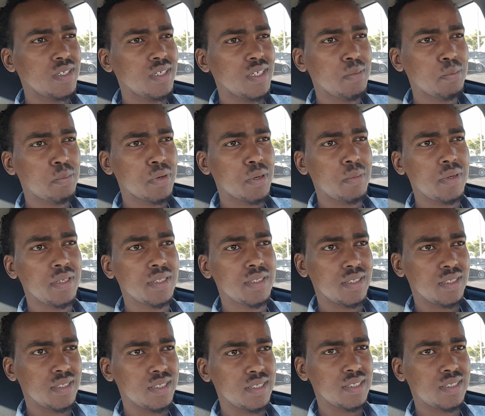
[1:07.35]

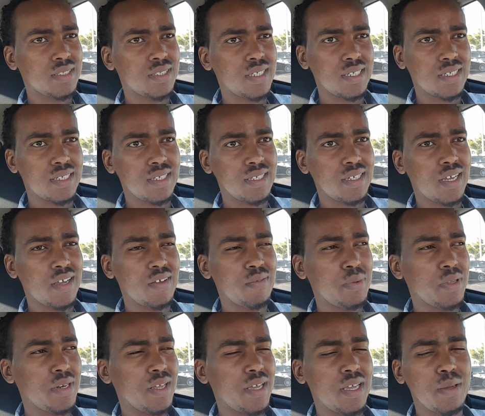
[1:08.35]
implementing this technique, I've
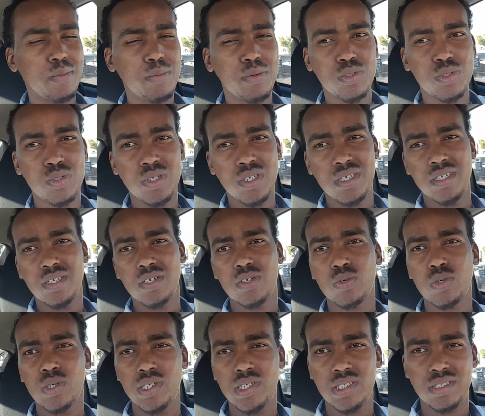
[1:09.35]
been able to
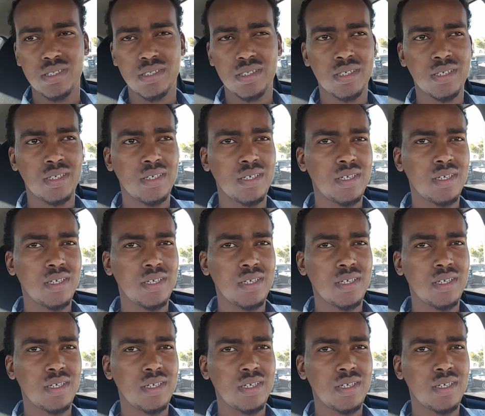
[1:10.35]
increase